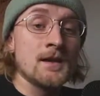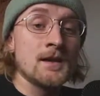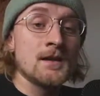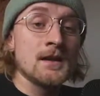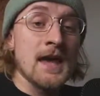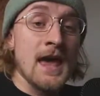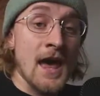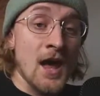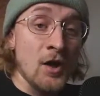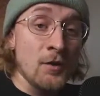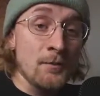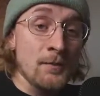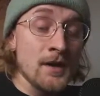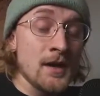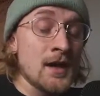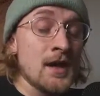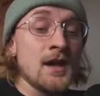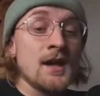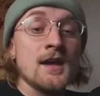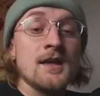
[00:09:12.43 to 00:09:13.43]
help,
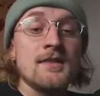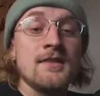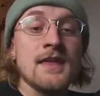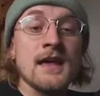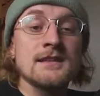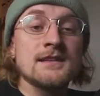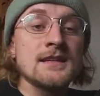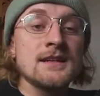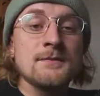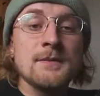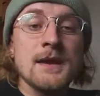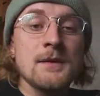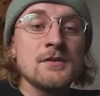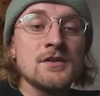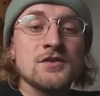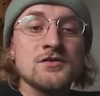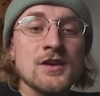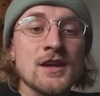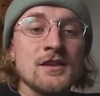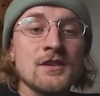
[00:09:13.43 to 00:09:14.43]
that's going to be able to
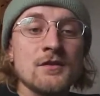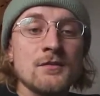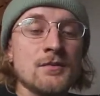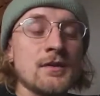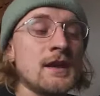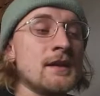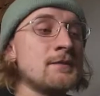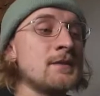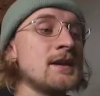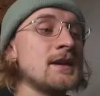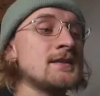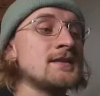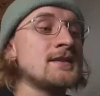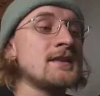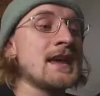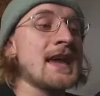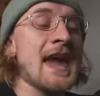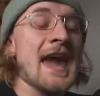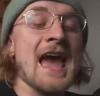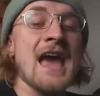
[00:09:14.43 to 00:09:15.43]
strengthen your thing because
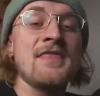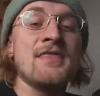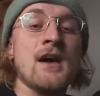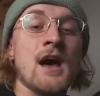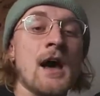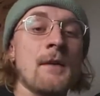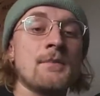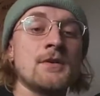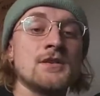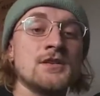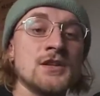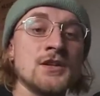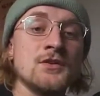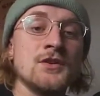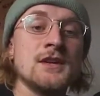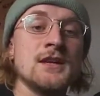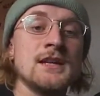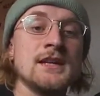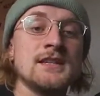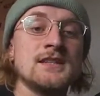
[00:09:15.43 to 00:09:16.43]
they had the
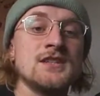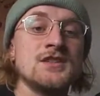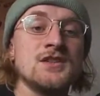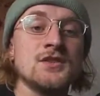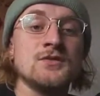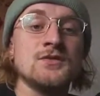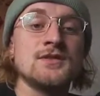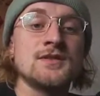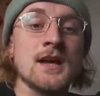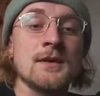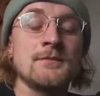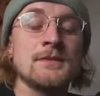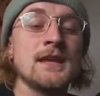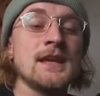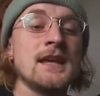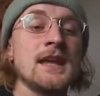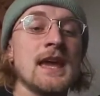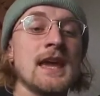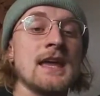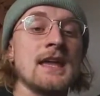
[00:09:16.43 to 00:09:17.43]
opportunity to do
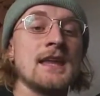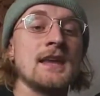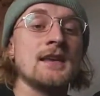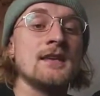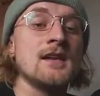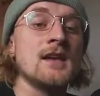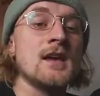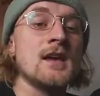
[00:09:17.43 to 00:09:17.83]
something and